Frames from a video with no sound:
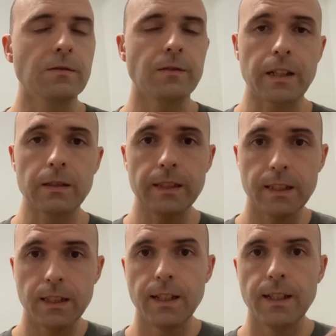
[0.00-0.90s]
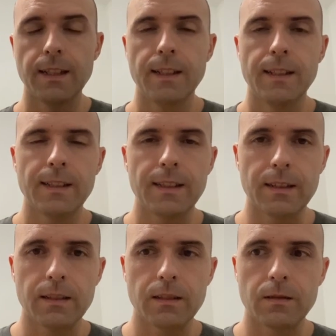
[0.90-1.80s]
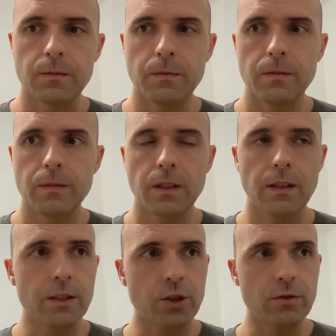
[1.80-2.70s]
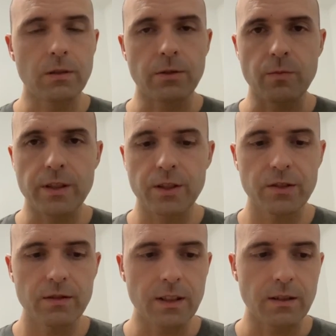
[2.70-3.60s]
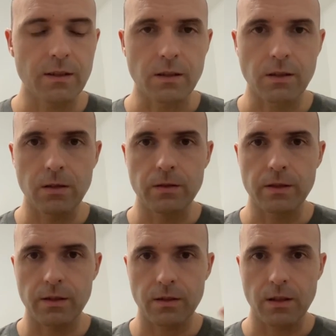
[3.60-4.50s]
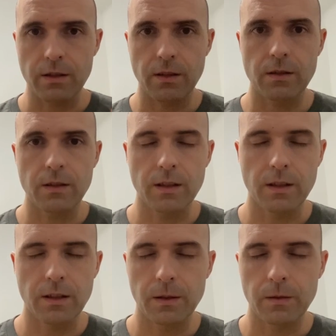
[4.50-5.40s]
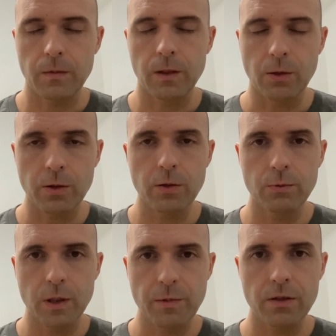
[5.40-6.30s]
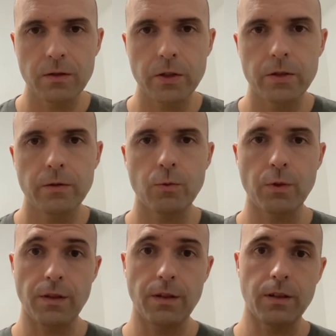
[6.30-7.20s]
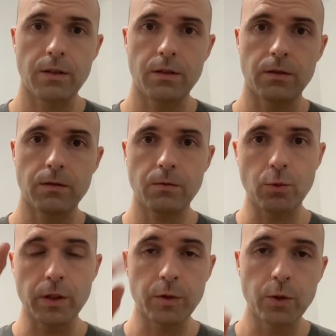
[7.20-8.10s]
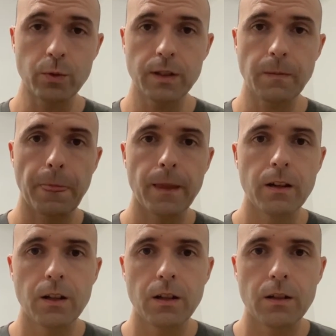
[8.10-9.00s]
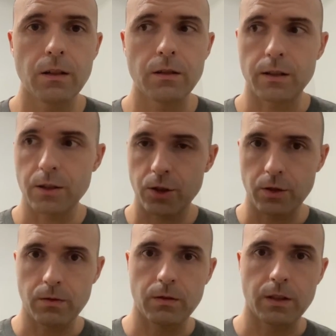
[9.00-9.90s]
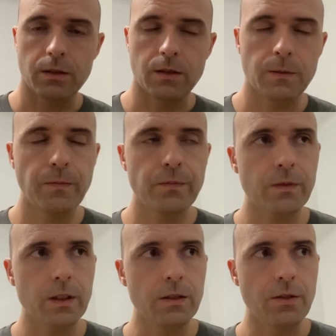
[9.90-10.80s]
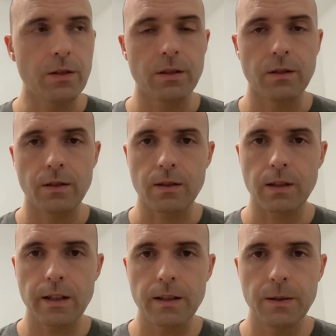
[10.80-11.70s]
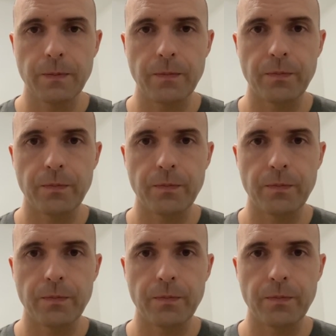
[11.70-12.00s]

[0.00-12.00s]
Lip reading: Finally, I should also mention that Syzkaller starts a local web server with a web GUI that's shown in the slide,